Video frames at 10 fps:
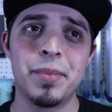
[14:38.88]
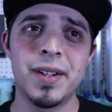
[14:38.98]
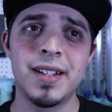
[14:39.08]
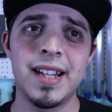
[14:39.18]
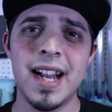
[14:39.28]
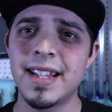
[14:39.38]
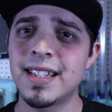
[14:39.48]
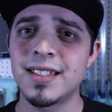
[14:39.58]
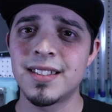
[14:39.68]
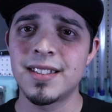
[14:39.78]
But yeah,
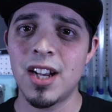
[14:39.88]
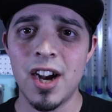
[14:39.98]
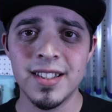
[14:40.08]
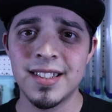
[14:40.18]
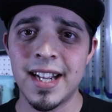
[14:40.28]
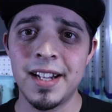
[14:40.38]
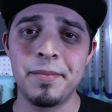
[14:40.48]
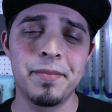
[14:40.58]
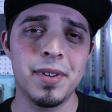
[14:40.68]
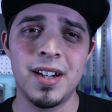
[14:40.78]
that's the hot
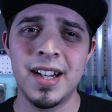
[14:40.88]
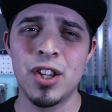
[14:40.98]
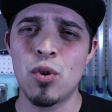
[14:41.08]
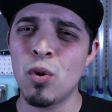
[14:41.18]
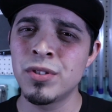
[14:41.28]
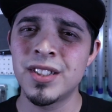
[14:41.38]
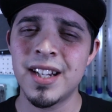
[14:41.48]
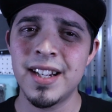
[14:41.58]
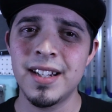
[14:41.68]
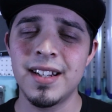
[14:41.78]
side. The cold
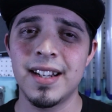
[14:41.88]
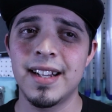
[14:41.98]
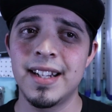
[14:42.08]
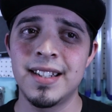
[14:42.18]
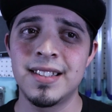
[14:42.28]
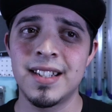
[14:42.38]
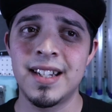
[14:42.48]
side is